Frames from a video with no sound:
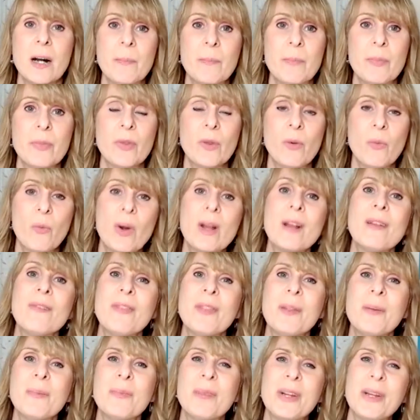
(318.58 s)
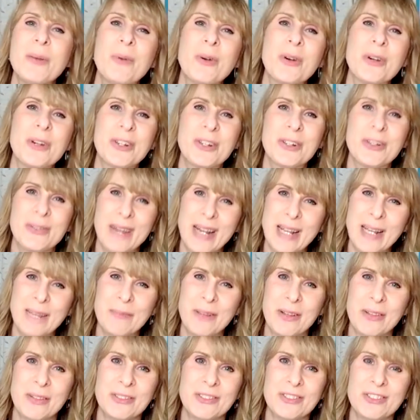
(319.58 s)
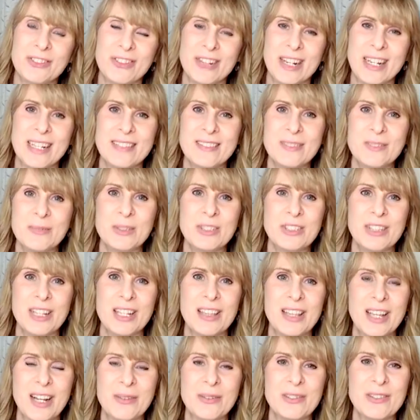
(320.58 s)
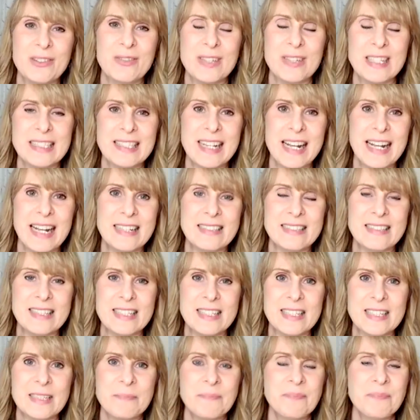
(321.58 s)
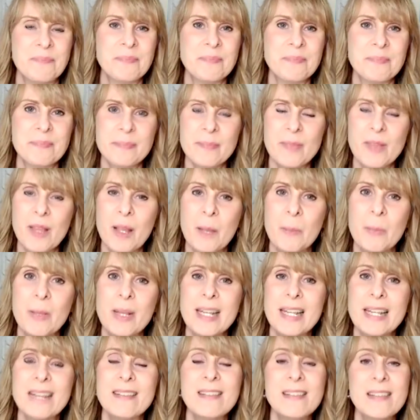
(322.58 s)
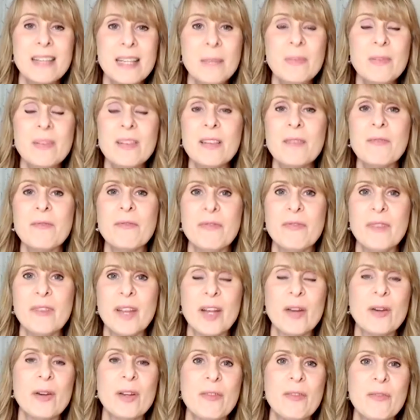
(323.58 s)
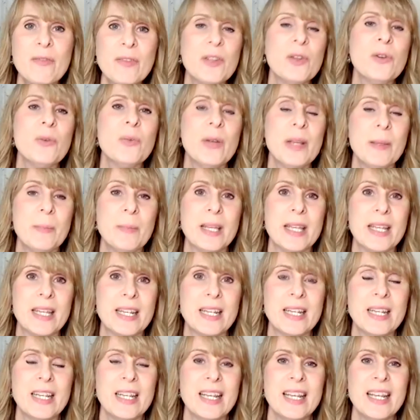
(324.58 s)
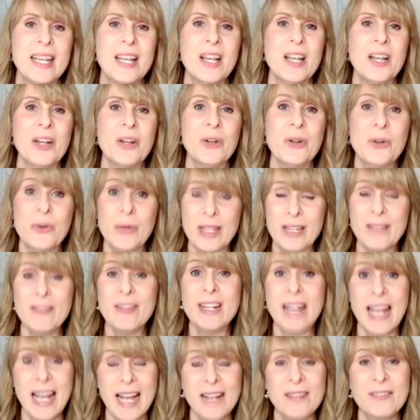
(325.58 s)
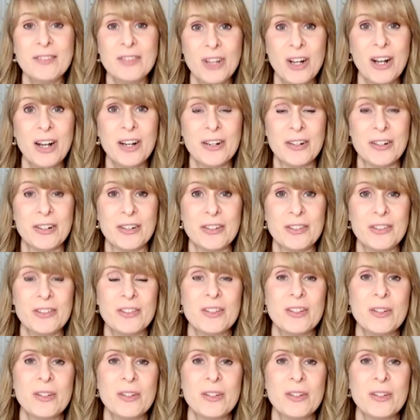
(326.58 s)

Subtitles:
one of them rewore her grandmother's dress, which I thought was fantastic. But it seems that very few women who even have daughters